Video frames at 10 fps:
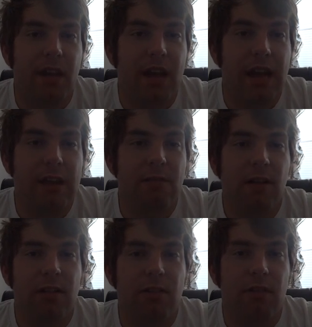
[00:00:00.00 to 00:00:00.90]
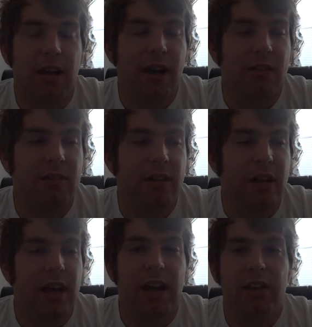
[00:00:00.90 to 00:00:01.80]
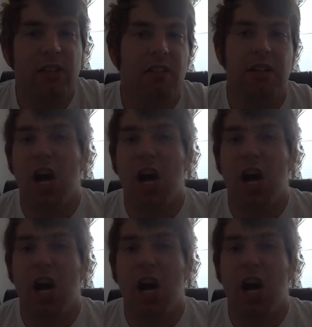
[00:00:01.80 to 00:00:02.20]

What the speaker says: he runs around and he's going,